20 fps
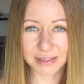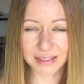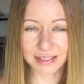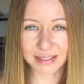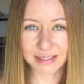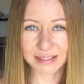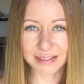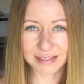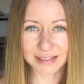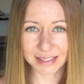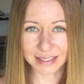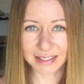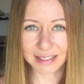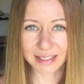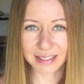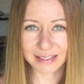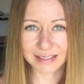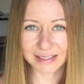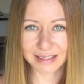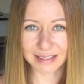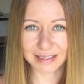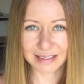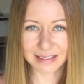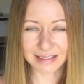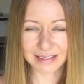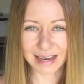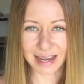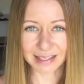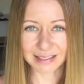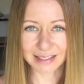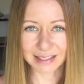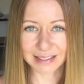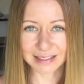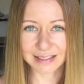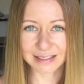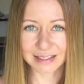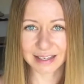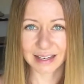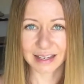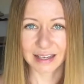these techniques and these
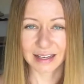tactics,